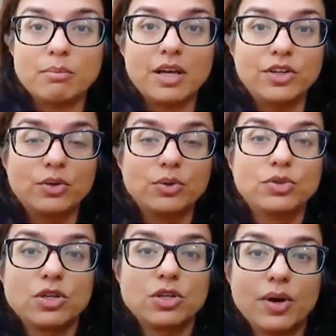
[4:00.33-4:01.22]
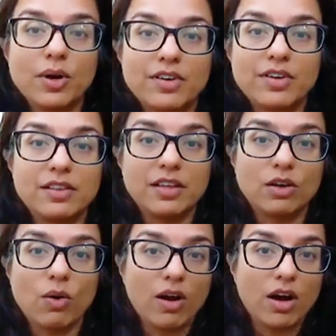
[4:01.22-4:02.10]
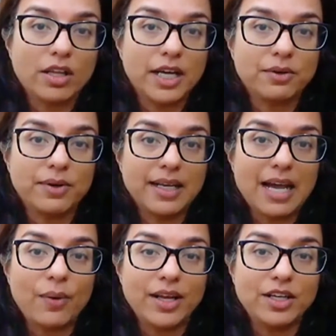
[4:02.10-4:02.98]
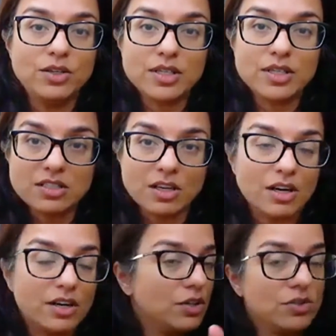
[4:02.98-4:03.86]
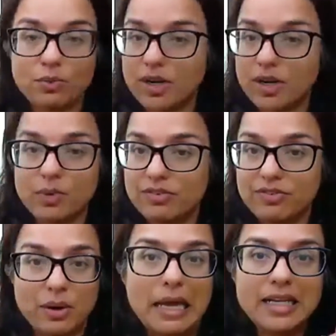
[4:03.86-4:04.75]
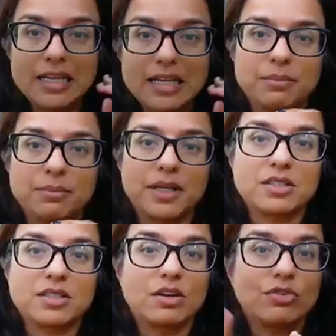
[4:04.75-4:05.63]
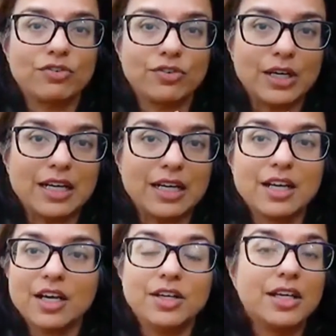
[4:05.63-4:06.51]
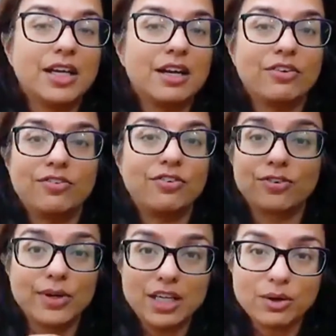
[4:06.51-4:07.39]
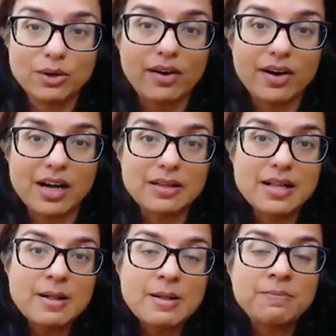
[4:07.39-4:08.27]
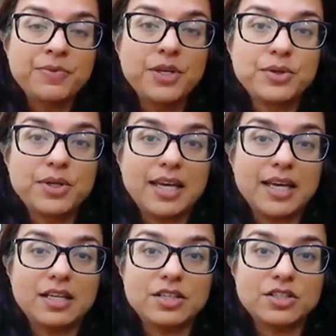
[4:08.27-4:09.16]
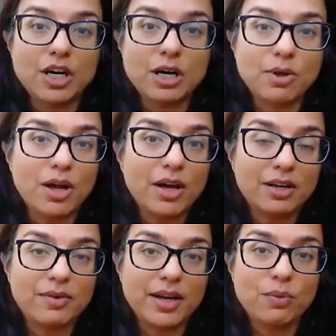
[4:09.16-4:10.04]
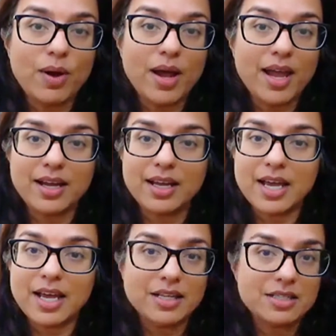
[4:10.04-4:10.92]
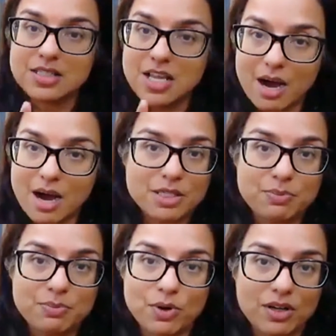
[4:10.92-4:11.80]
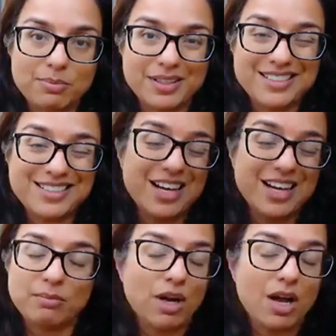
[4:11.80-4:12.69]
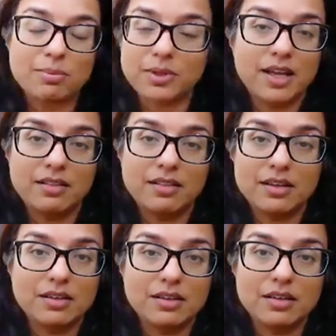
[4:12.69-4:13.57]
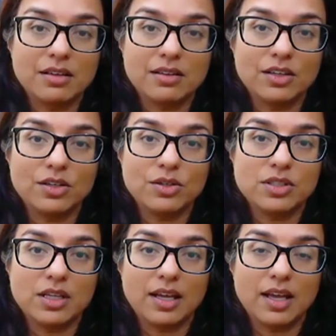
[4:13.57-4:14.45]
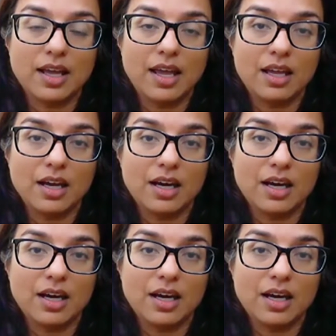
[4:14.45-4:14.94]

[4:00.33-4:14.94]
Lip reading: if you don't have anything going online right now, and you can start using one of their many templates for free. You can get a free URL. You can start blogging right away. Again, it's not much more it's not more complicated than using a